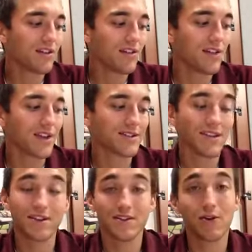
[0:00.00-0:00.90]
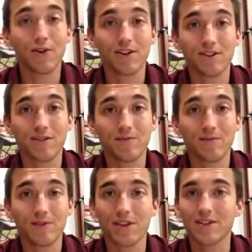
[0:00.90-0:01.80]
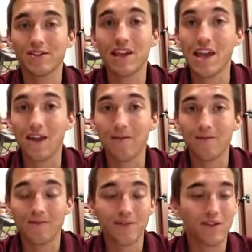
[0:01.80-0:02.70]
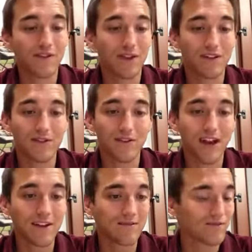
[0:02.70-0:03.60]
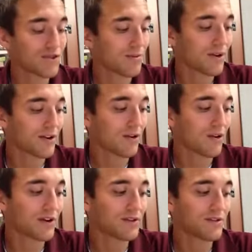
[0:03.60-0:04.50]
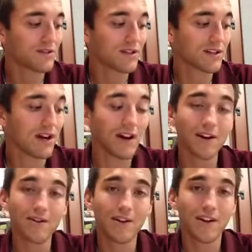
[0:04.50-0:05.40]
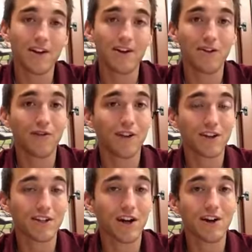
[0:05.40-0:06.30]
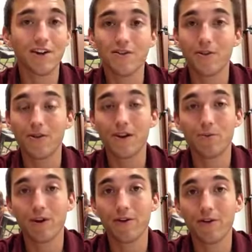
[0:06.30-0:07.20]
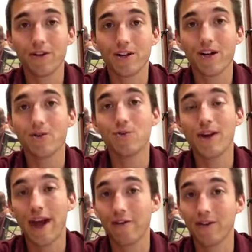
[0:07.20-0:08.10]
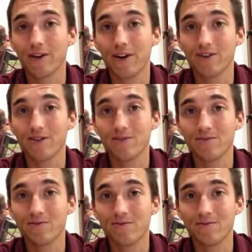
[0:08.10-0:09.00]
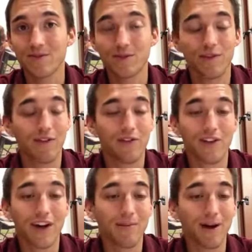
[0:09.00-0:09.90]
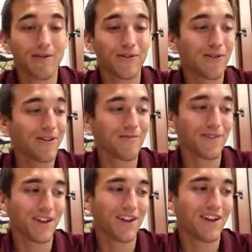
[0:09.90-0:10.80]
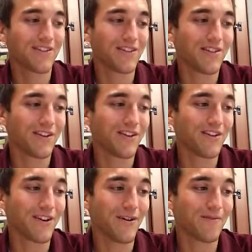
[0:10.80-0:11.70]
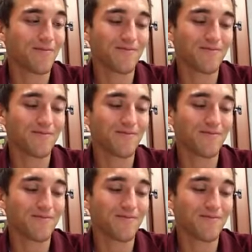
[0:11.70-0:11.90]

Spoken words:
The next thing is chorus. So that's singing. So if you like doing that, jump into chorus. There's guitar. No, for guitar, you don't need to bring your own guitar. We have guitars. So if you've ever thought about doing it, then there you go.